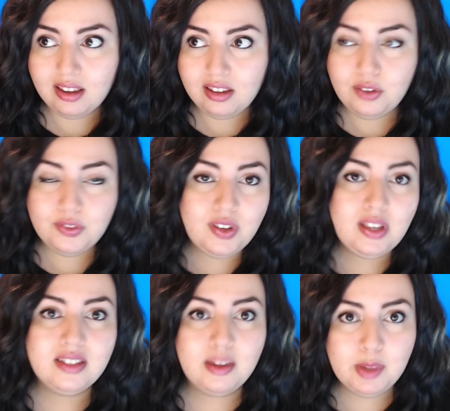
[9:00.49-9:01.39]
you've
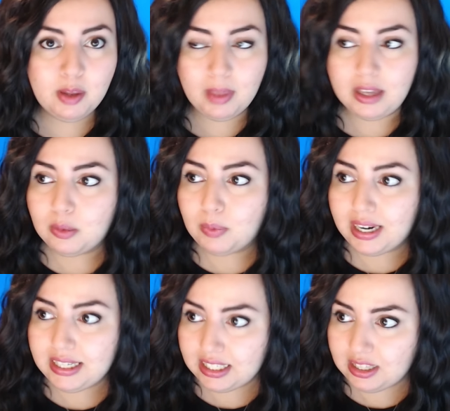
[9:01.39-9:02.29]
seen some of them, like the one
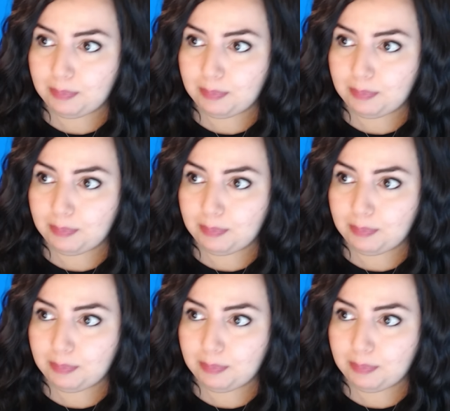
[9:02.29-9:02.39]
I did,